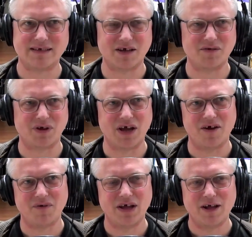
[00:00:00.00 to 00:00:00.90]
you don't
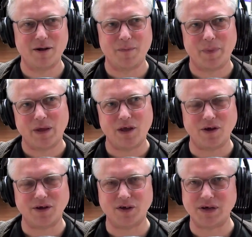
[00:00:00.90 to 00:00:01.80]
need to know what we look
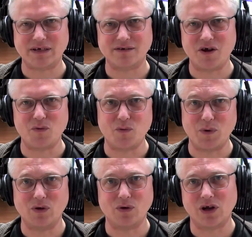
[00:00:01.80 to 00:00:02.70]
like
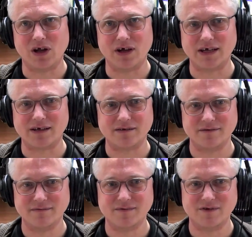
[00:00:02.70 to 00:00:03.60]
to be able to listen to the
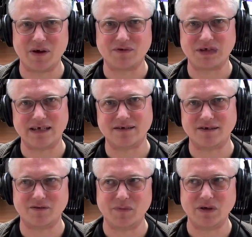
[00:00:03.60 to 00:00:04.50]
music. I did make a
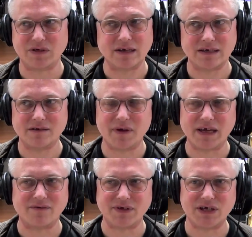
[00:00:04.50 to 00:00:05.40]
video for
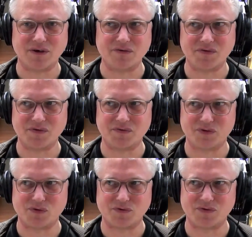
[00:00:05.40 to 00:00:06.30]
the band, but we
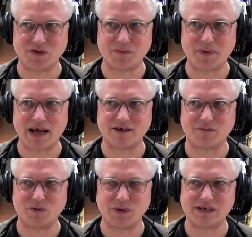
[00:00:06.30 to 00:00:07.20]
decided against
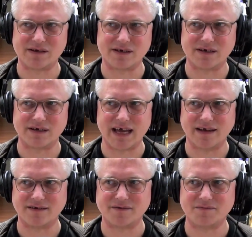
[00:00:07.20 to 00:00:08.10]
publishing it because it
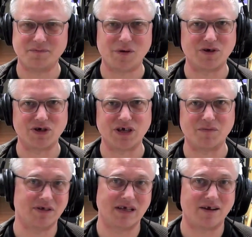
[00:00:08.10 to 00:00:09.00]
had our faces in.
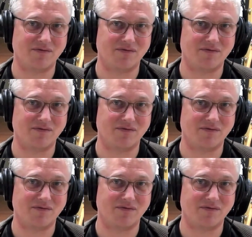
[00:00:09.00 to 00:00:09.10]
But